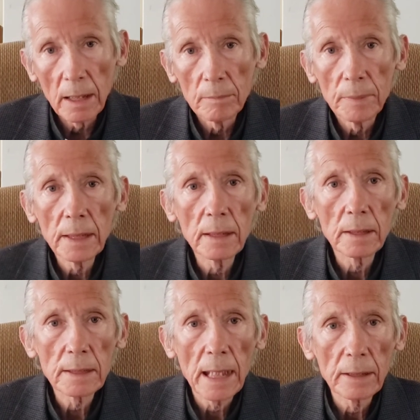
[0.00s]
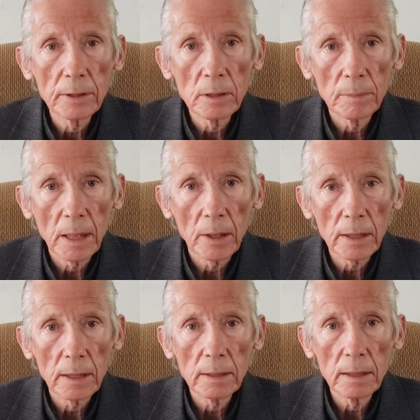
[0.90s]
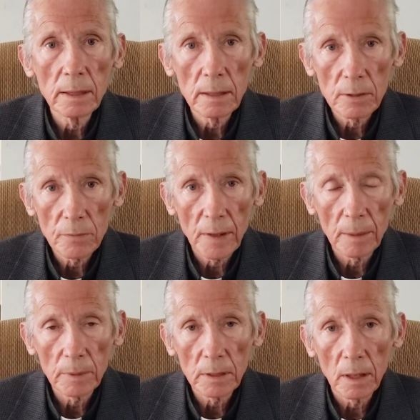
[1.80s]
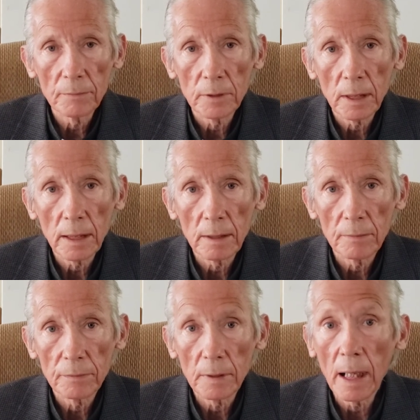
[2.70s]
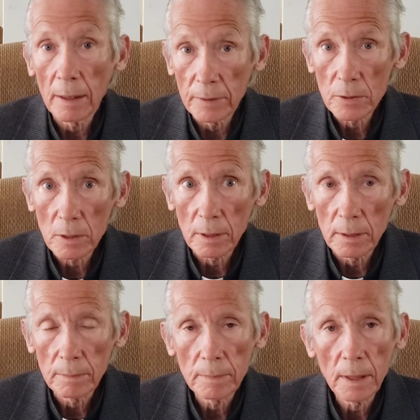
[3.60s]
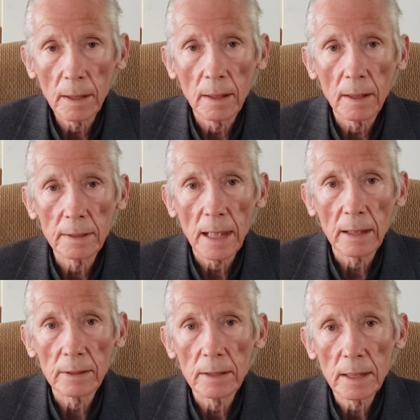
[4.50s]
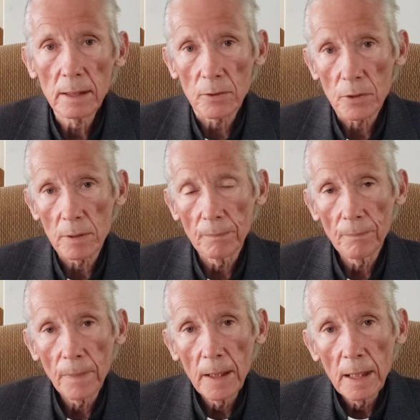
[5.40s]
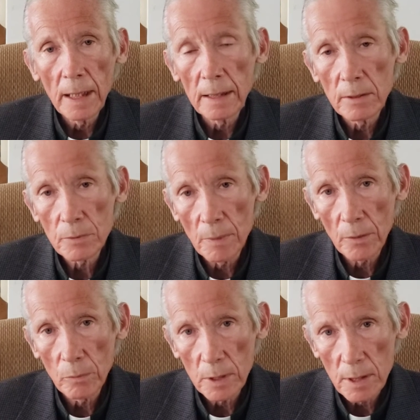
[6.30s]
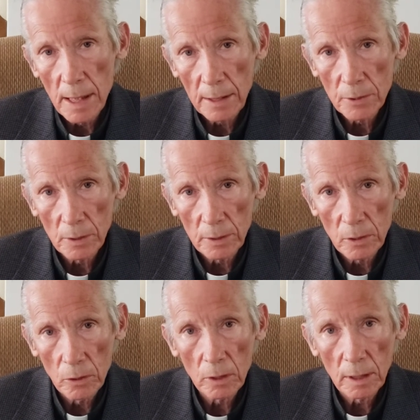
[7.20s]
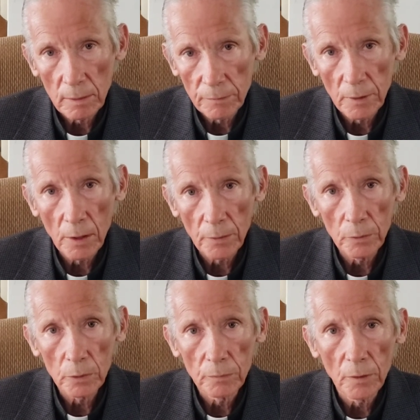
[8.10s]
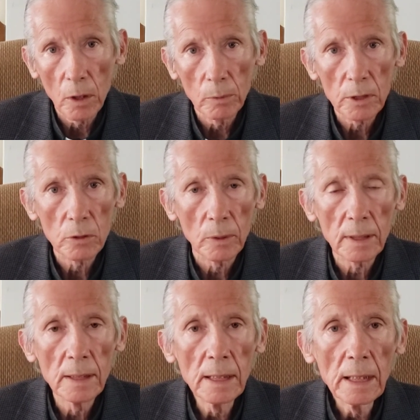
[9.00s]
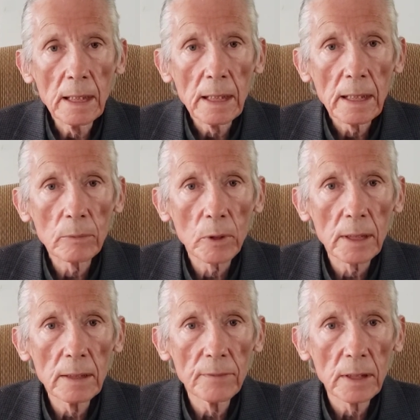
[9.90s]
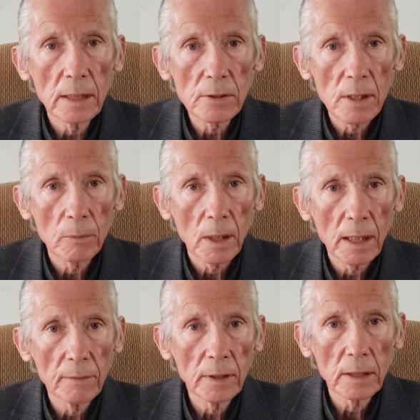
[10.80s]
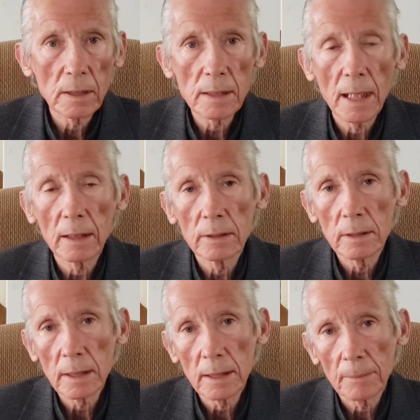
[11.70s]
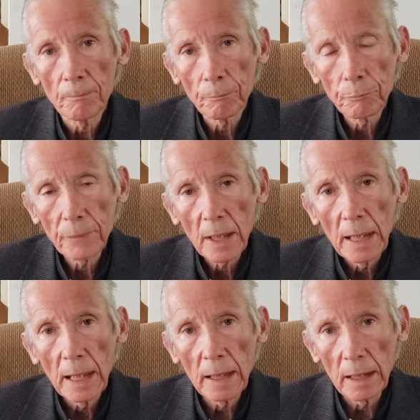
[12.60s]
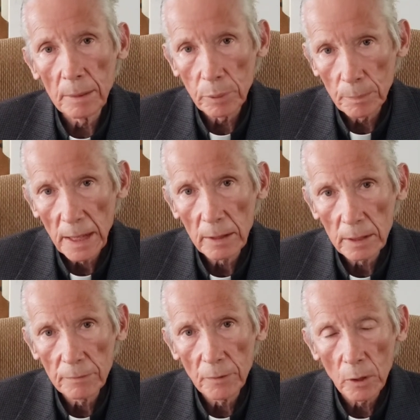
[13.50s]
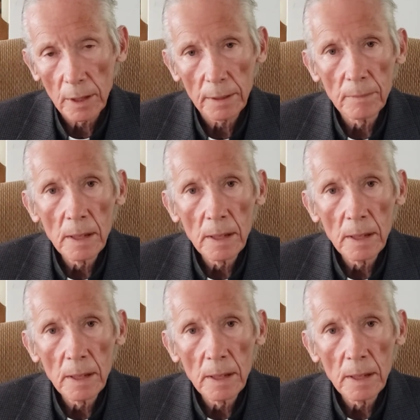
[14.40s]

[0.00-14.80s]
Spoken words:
Being an Italian American, he and his family loved to have, obviously, Italian dinners. And his mother was an excellent cook, and the father looked forward to it. And one evening, as they were having an Italian dinner and preparing for it,